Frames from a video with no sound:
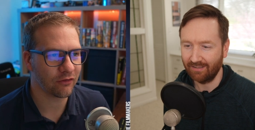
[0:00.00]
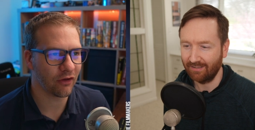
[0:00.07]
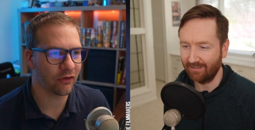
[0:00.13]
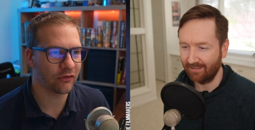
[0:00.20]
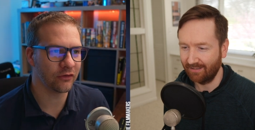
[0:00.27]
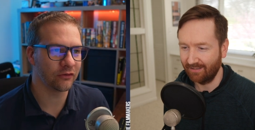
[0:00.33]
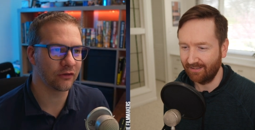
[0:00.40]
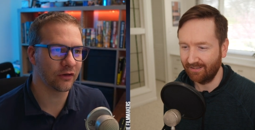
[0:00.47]

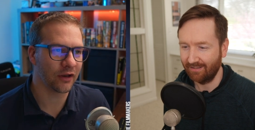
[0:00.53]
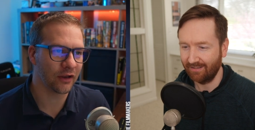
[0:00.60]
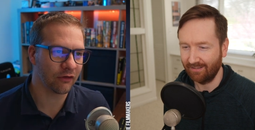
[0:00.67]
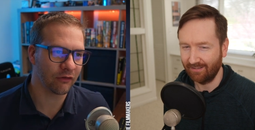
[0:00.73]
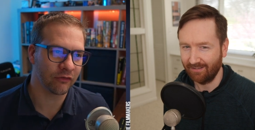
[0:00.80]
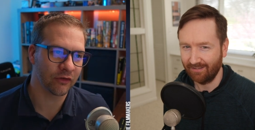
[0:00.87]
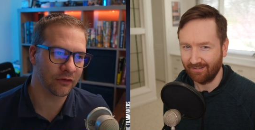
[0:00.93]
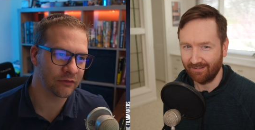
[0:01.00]
Speaker 1: all you today,
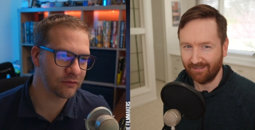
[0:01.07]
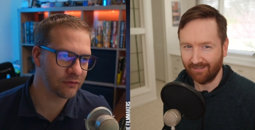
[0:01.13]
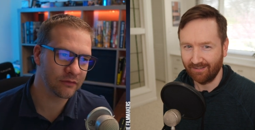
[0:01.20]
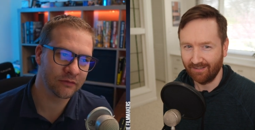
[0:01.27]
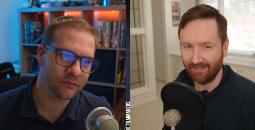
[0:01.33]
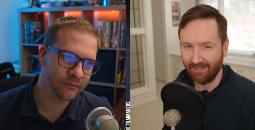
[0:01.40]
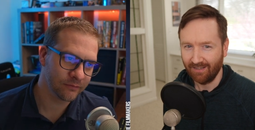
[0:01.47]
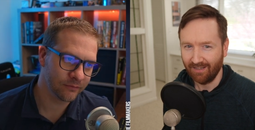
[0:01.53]
Griffin.
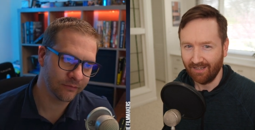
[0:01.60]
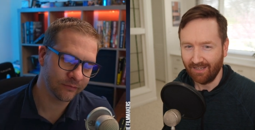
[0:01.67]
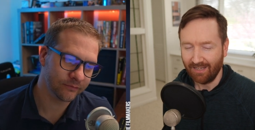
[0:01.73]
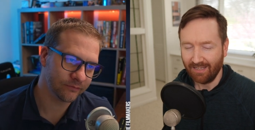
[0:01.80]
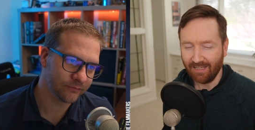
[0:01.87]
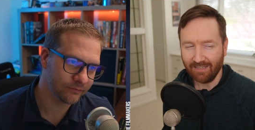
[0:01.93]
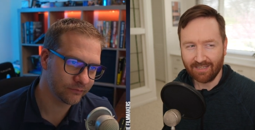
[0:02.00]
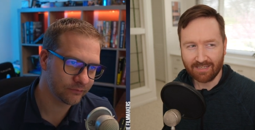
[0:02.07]

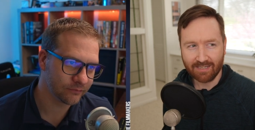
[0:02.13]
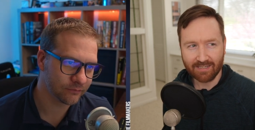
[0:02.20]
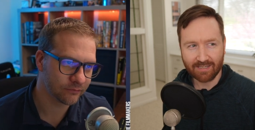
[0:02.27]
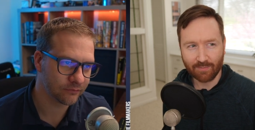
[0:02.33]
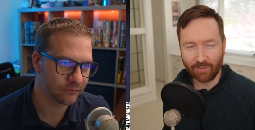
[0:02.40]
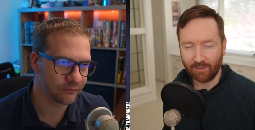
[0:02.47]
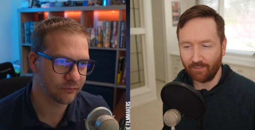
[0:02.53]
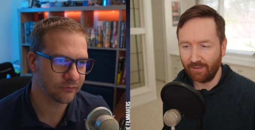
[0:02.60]
Speaker 2: Yeah, this
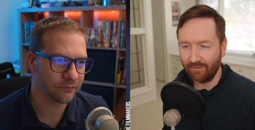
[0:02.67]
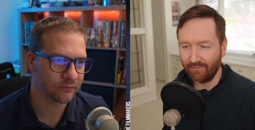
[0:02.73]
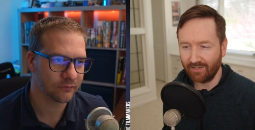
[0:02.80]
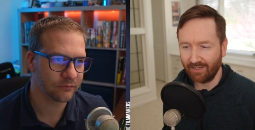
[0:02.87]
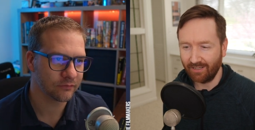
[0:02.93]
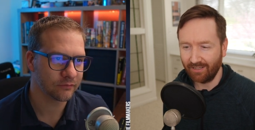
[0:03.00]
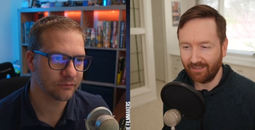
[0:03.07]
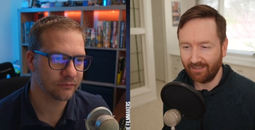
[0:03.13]
is something we've
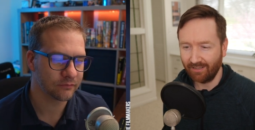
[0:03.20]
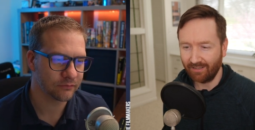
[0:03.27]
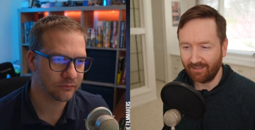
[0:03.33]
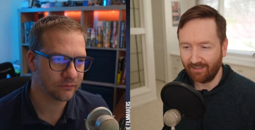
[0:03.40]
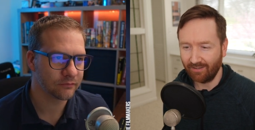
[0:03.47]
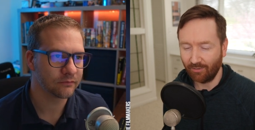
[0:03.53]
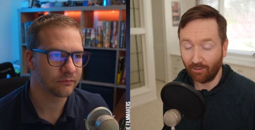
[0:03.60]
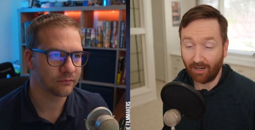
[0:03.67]

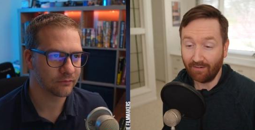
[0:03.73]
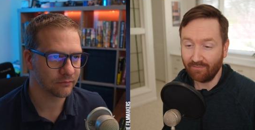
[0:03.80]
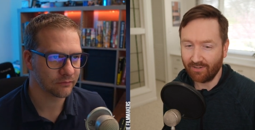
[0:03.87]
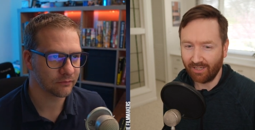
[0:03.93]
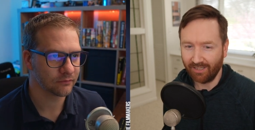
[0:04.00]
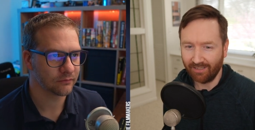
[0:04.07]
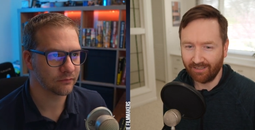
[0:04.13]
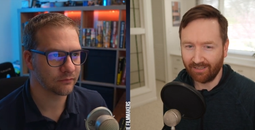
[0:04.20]
done or
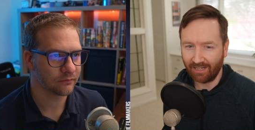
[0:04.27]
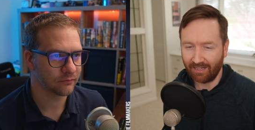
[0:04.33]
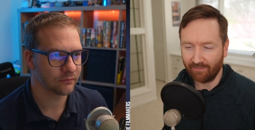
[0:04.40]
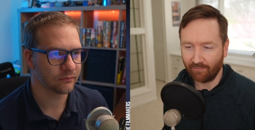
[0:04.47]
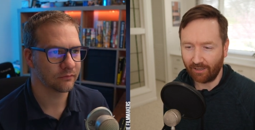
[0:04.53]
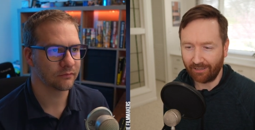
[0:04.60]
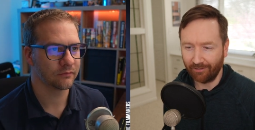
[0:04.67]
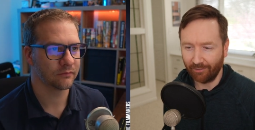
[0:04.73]
I've done
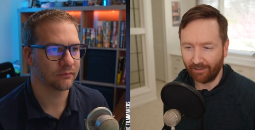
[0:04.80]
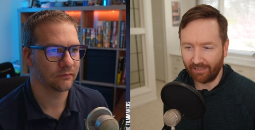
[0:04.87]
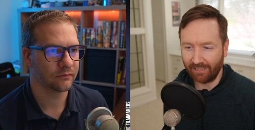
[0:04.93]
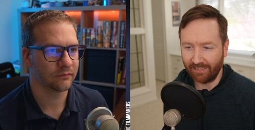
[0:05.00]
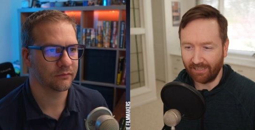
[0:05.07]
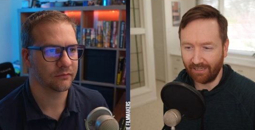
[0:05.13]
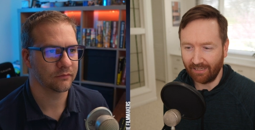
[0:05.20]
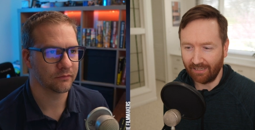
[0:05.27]
kind of
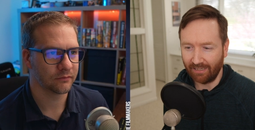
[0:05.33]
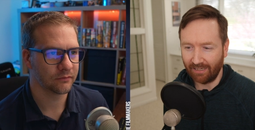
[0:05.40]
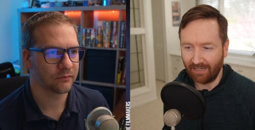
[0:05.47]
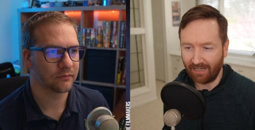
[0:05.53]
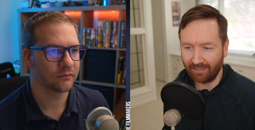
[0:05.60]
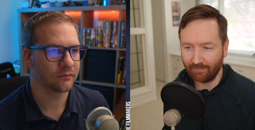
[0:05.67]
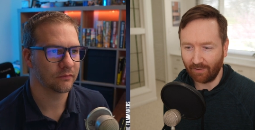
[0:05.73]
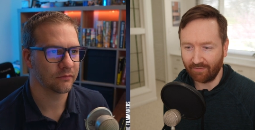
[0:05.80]
regularly.
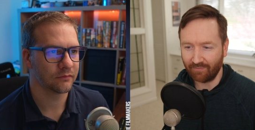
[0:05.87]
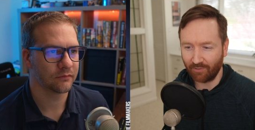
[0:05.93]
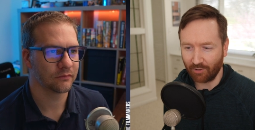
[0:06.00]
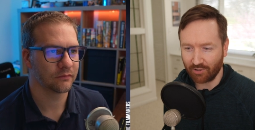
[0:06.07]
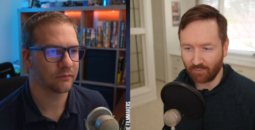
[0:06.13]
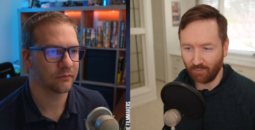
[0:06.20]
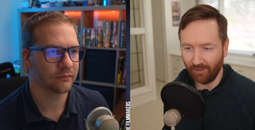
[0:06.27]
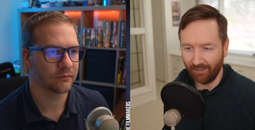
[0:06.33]
Uh, I think my
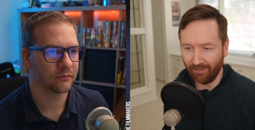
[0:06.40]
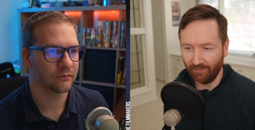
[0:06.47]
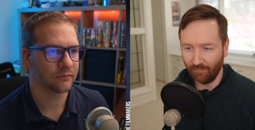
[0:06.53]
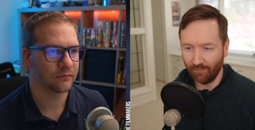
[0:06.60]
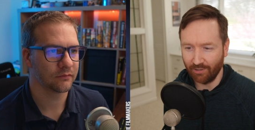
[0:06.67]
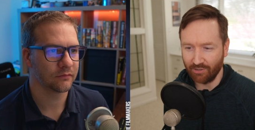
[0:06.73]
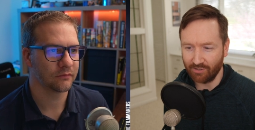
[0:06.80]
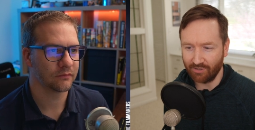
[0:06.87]
first
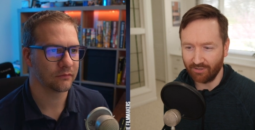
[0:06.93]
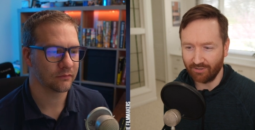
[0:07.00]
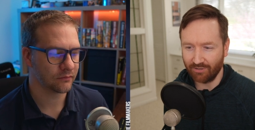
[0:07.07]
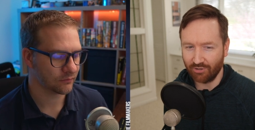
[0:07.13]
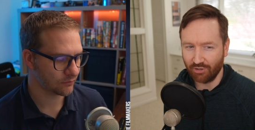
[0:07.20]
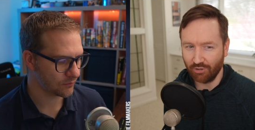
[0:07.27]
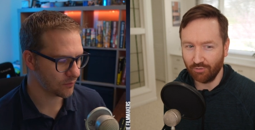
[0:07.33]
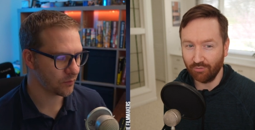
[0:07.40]
one was
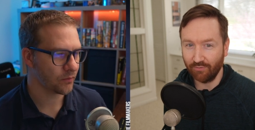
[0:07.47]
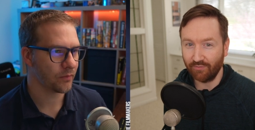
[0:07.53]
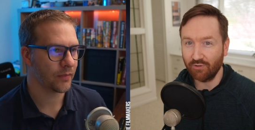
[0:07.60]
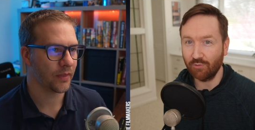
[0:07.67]
June of